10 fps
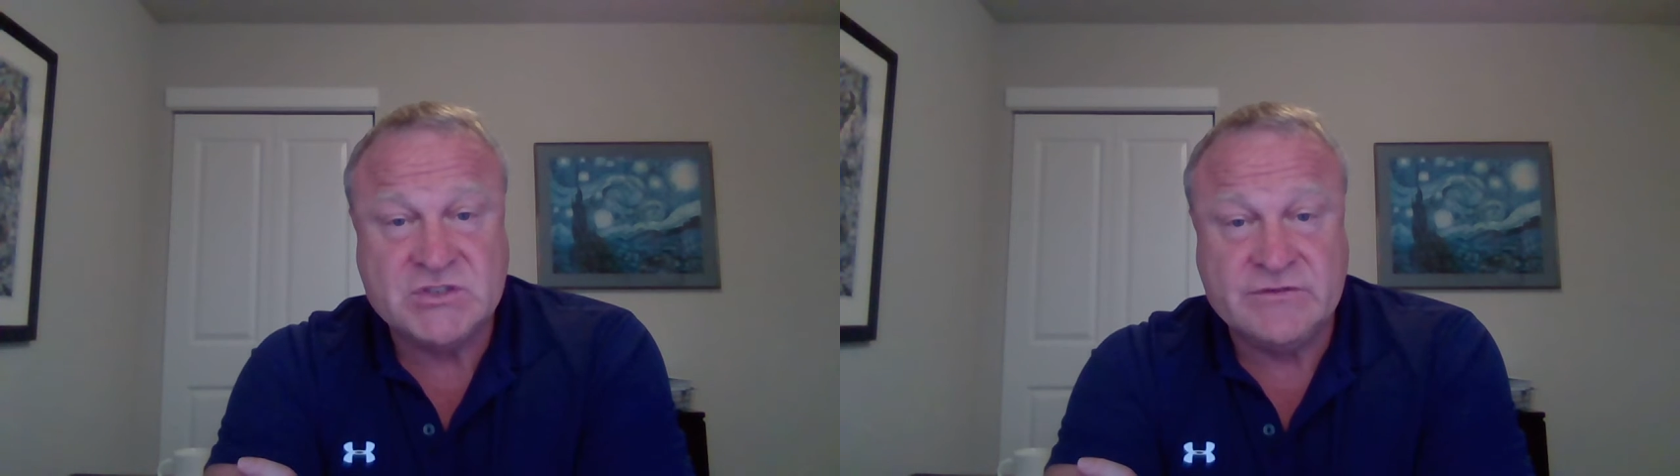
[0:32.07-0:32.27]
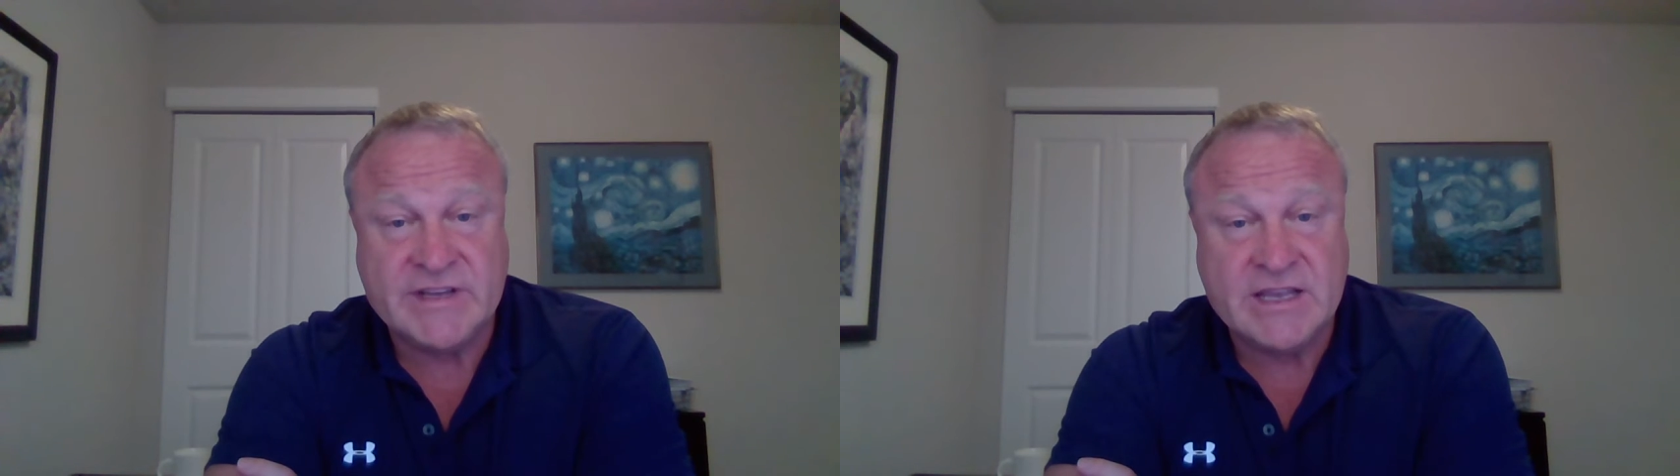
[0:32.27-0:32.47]

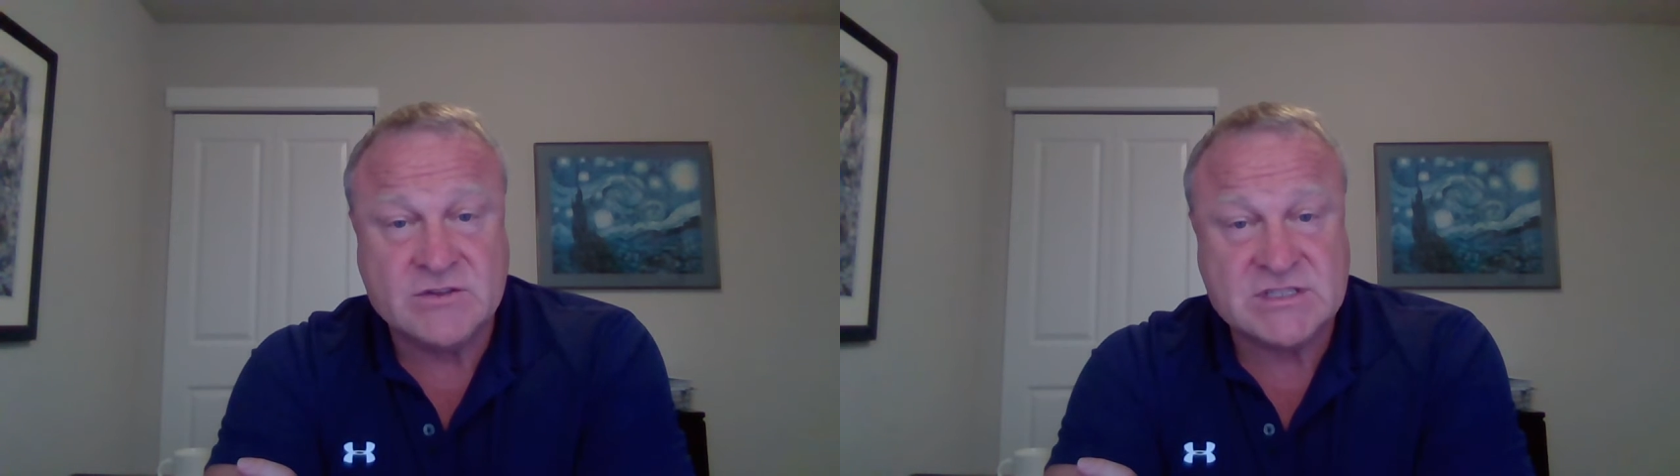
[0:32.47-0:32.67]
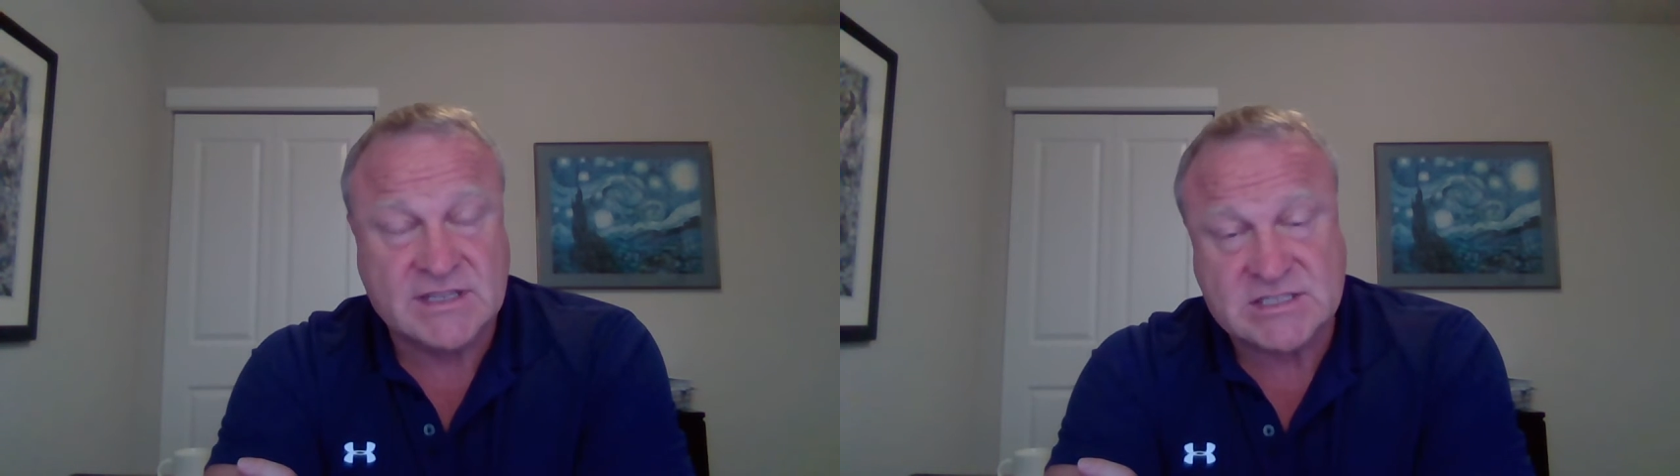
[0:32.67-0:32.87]
two
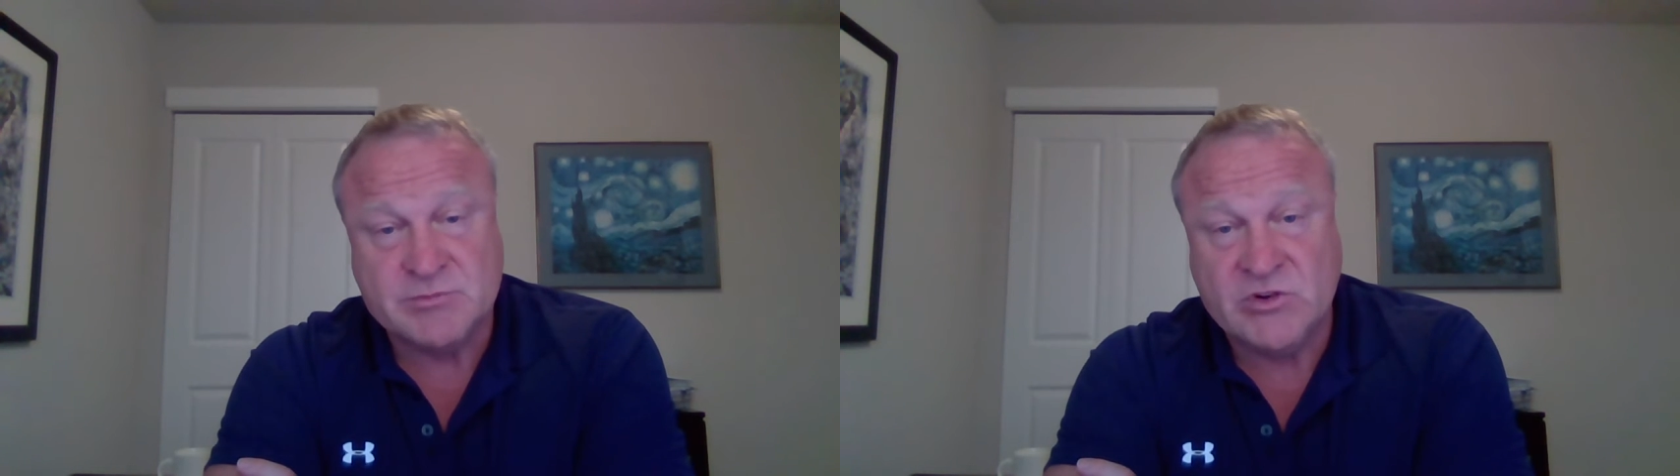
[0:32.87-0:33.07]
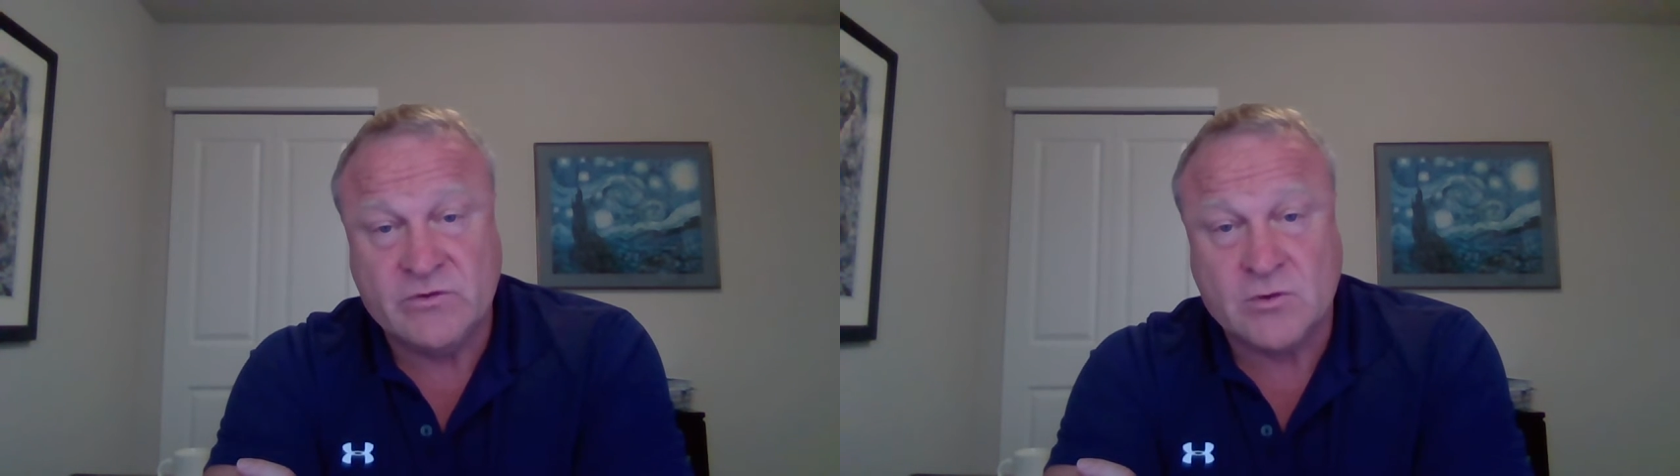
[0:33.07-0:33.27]
videos, let's
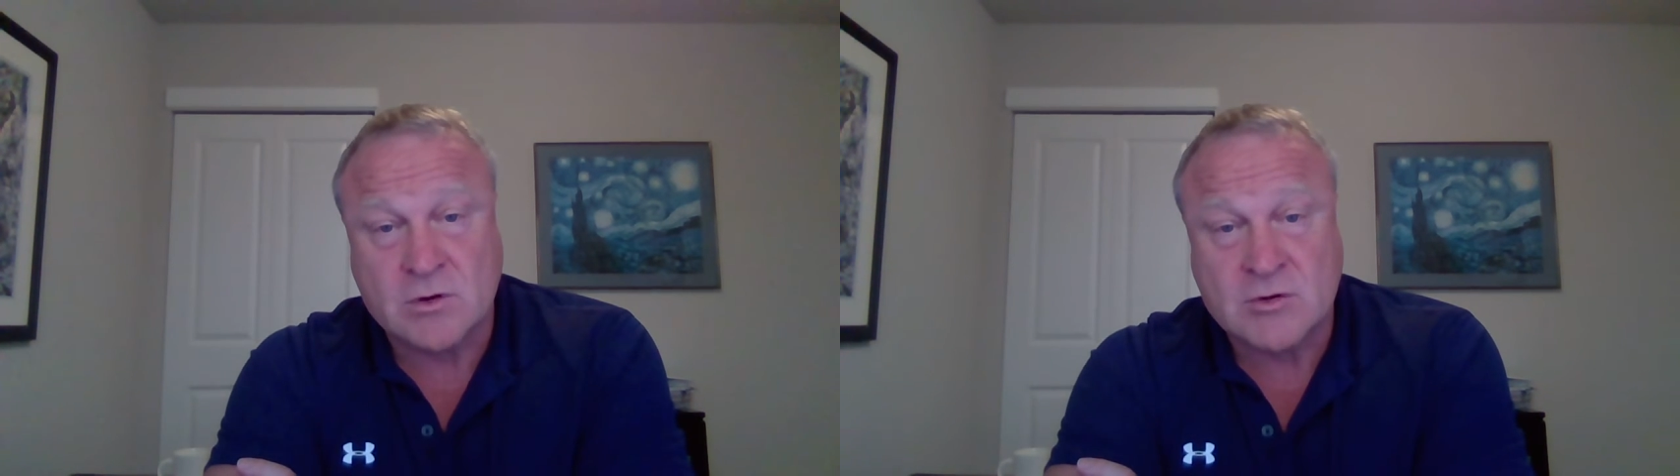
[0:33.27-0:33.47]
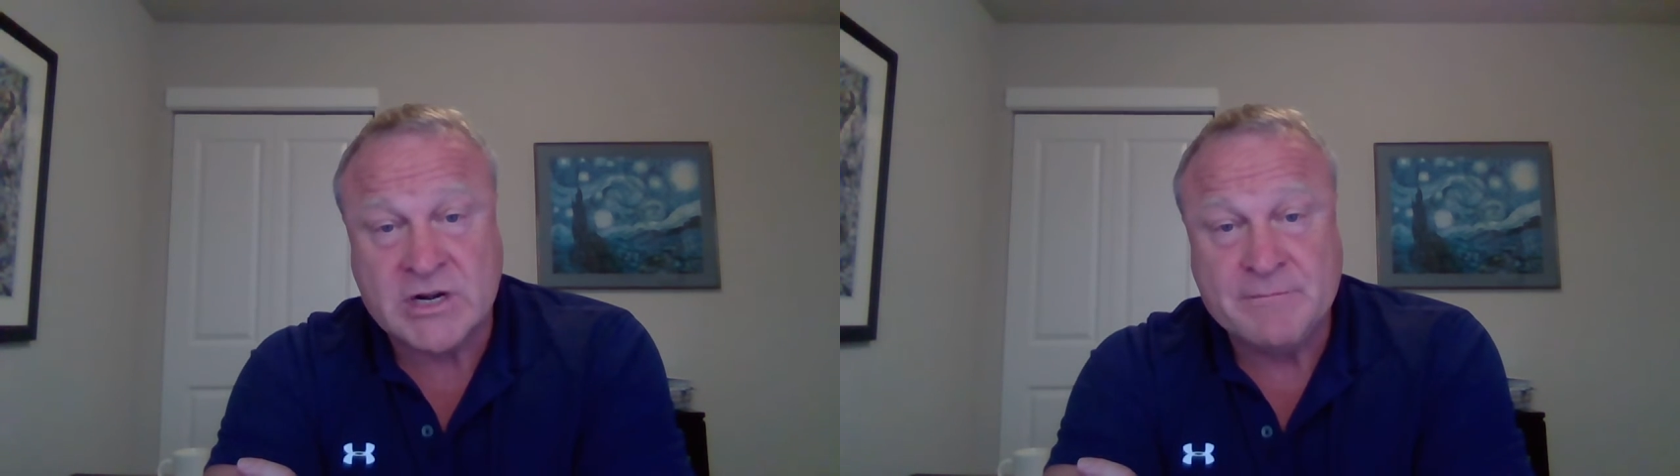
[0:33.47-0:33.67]
move
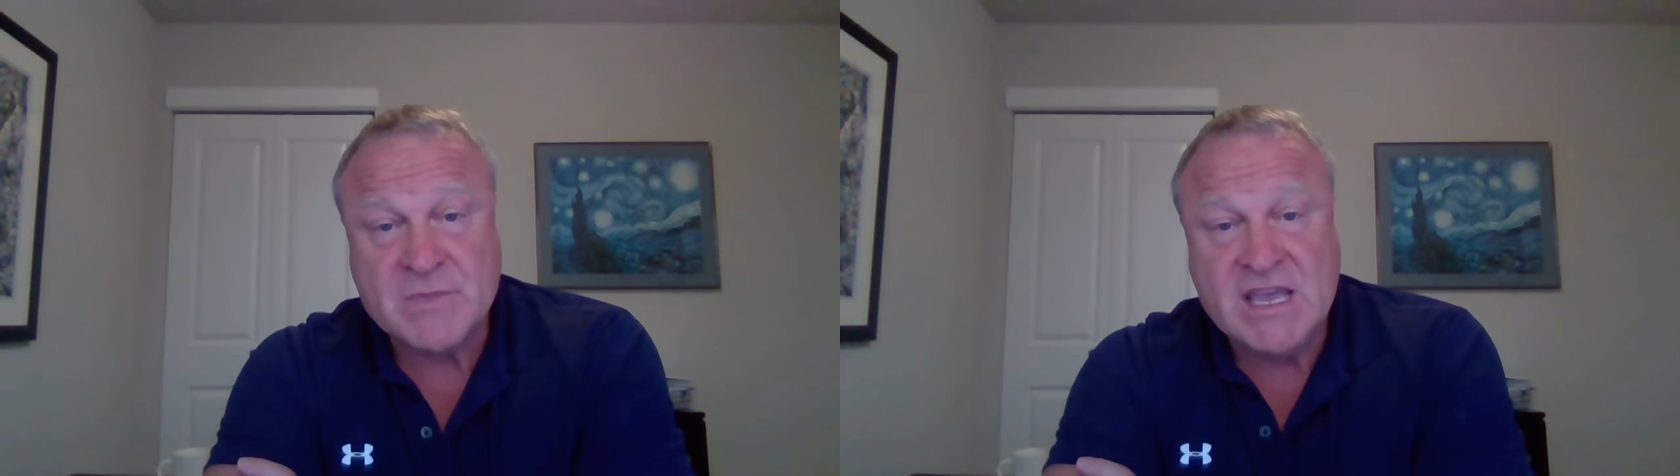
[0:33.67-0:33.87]
forward.